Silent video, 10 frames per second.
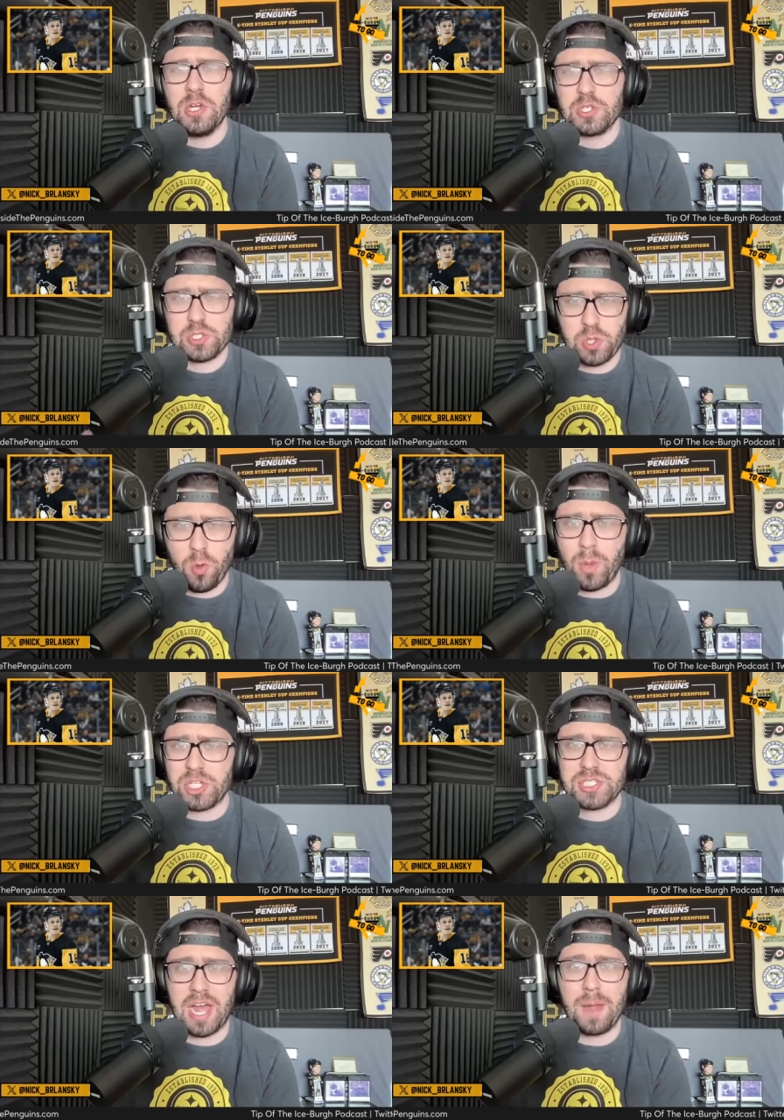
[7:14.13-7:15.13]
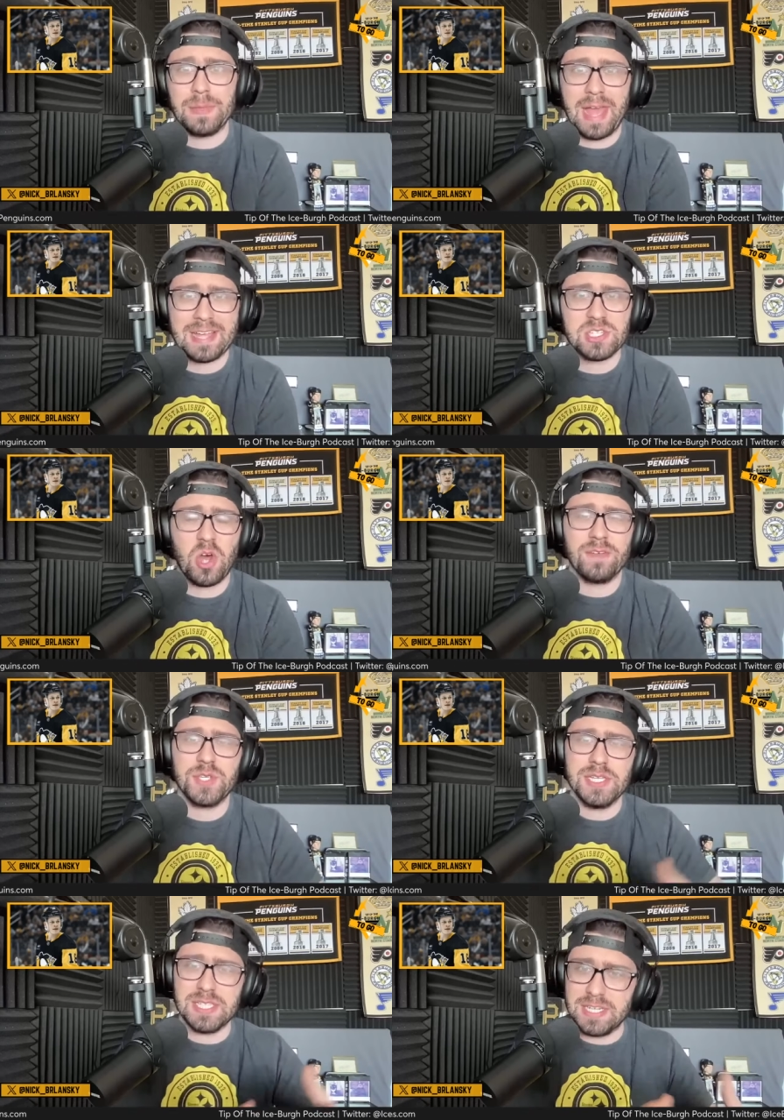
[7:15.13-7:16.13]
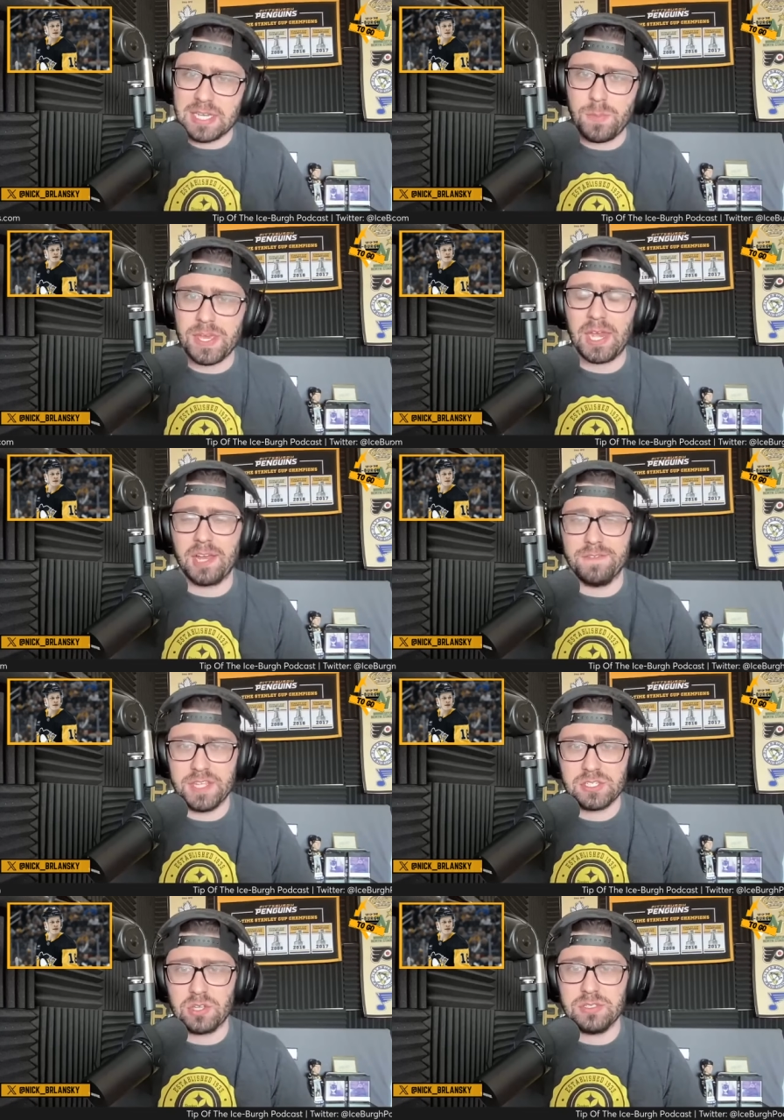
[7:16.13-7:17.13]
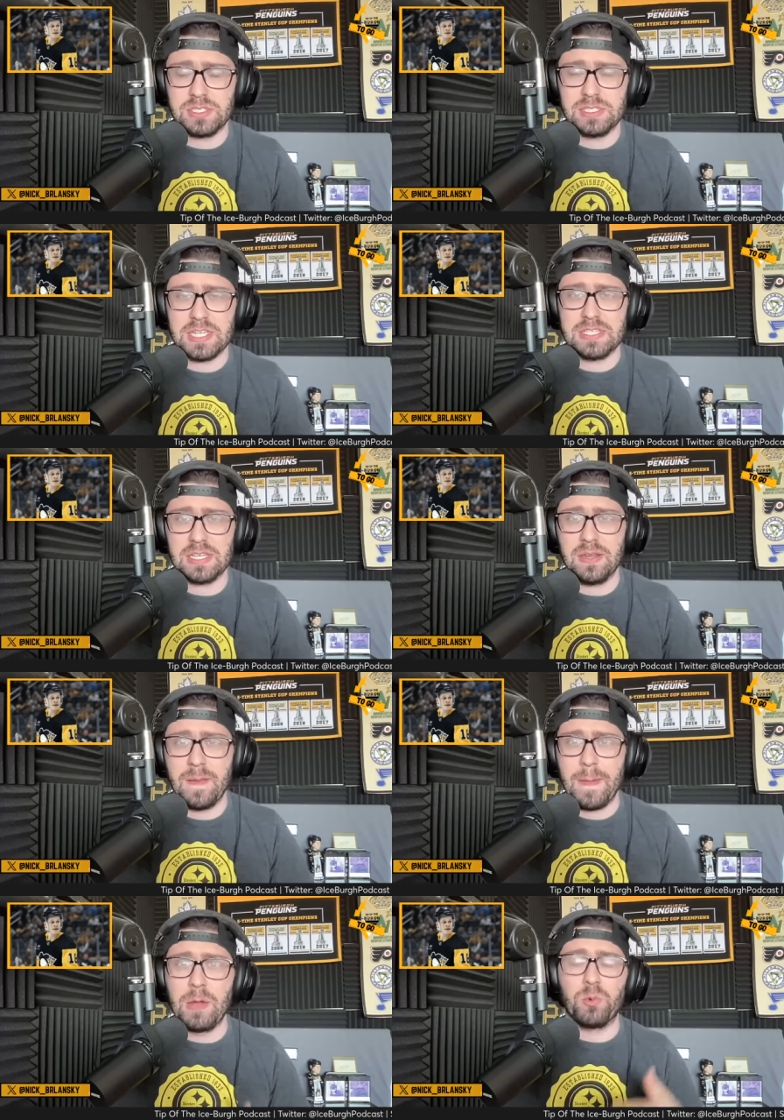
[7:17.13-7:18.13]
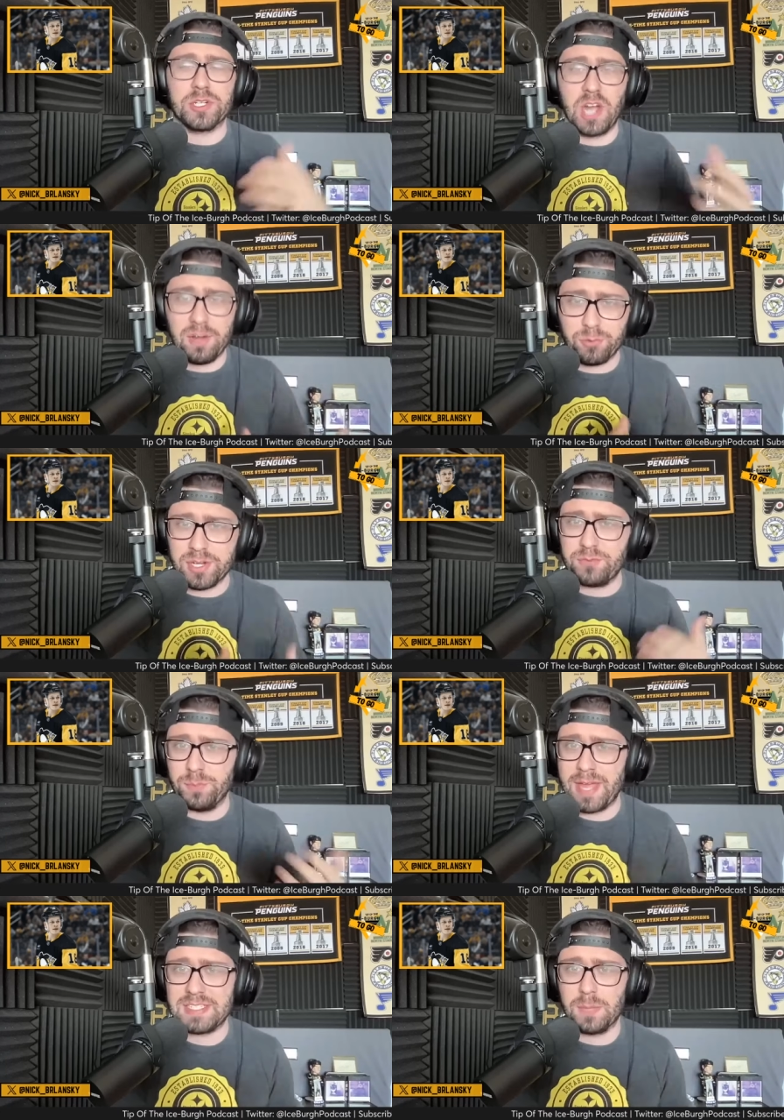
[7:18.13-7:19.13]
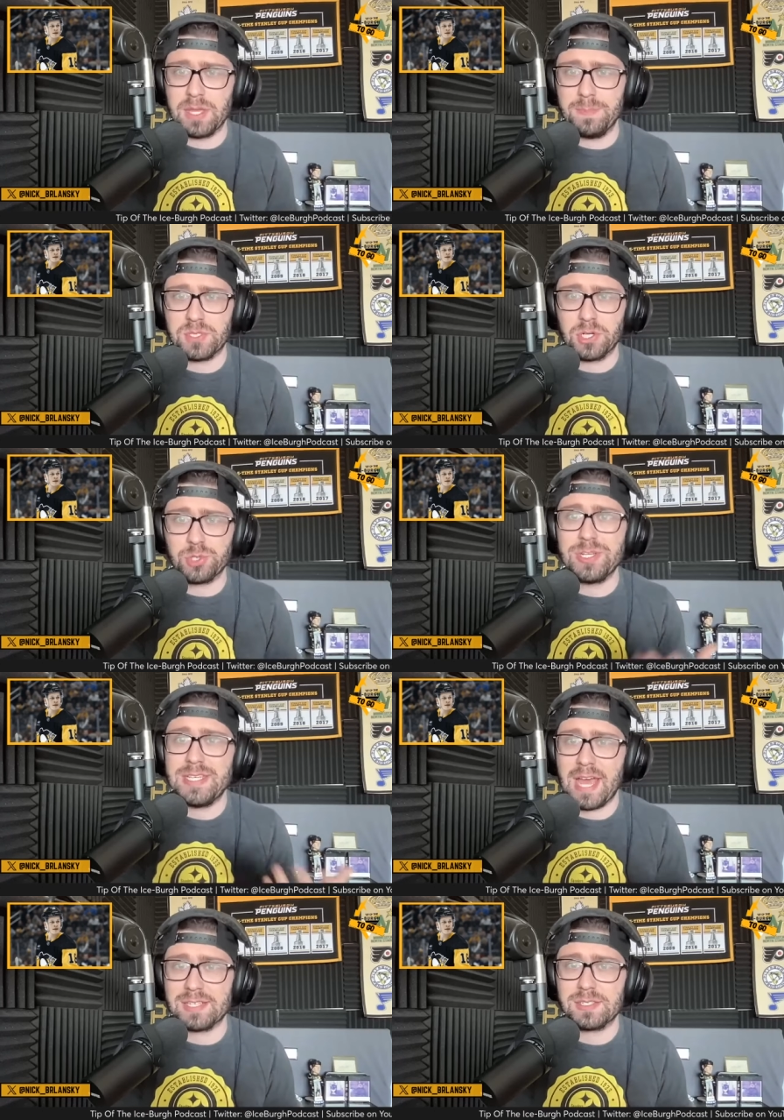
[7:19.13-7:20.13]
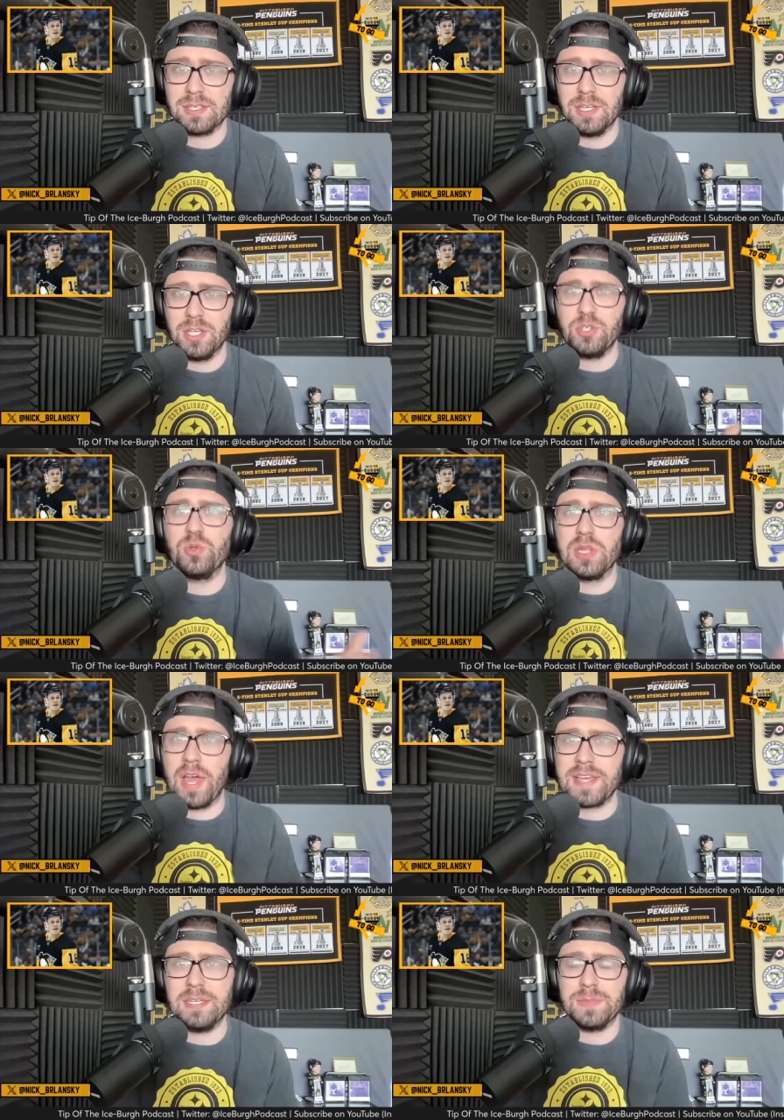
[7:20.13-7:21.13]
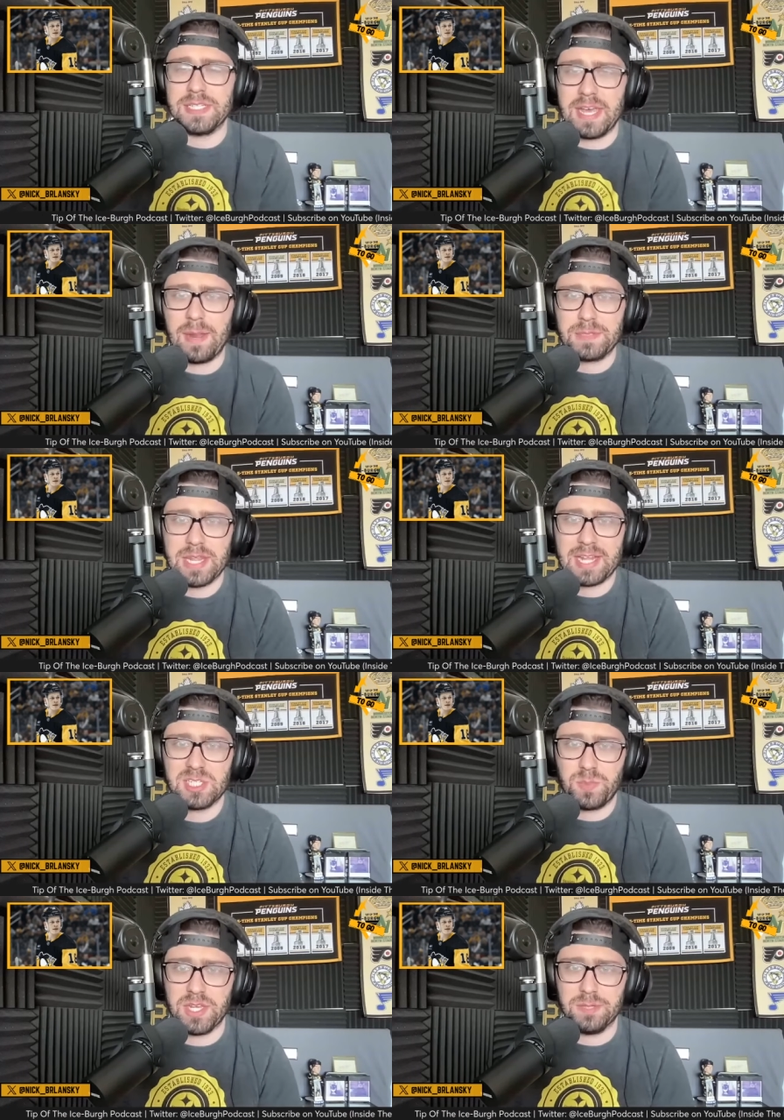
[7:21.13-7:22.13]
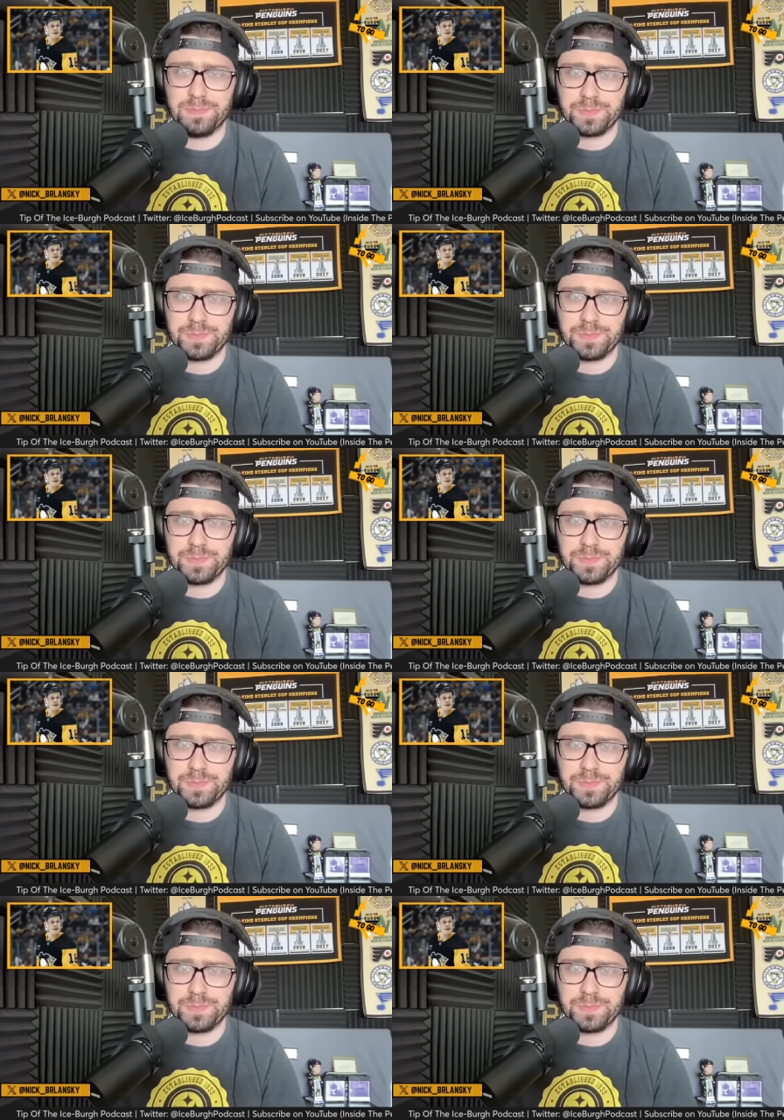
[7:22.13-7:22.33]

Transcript: so much time last offseason into the beginning of this season, recovering from that double hip surgery? Yes, you'd like him to get up to that speed.